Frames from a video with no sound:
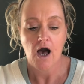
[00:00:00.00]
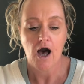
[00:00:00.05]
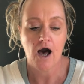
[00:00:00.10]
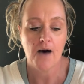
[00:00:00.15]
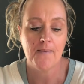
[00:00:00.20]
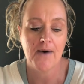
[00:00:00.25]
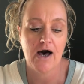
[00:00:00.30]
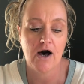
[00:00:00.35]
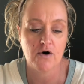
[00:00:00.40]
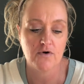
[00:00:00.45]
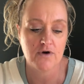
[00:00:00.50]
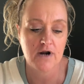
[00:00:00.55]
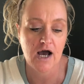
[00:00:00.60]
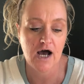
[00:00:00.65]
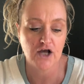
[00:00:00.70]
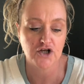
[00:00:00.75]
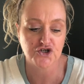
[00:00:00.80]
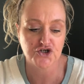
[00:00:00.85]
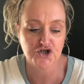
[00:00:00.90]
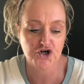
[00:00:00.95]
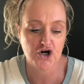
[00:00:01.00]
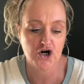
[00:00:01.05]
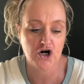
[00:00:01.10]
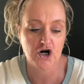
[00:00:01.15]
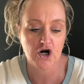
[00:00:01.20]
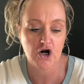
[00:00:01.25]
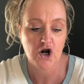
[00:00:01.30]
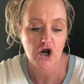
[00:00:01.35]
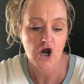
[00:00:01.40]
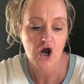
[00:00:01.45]
about not
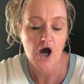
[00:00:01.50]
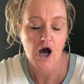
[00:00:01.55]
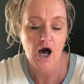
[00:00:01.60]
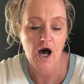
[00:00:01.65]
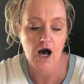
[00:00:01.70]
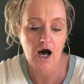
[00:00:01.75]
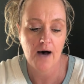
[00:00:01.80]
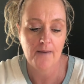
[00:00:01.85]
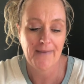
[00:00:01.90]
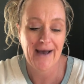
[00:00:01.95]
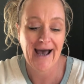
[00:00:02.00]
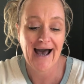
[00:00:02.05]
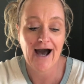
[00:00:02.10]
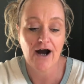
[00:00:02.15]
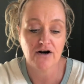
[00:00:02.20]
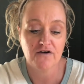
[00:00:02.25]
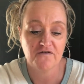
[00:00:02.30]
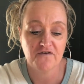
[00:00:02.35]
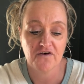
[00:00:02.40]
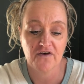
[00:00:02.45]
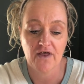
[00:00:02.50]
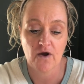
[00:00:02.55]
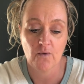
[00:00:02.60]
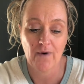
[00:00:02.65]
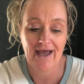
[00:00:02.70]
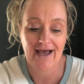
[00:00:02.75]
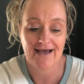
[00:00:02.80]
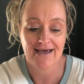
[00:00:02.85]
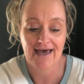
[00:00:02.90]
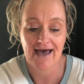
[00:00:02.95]
sure um, how to feel that
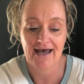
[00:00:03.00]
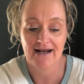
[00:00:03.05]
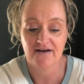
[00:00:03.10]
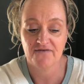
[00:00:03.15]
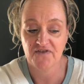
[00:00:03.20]
way again,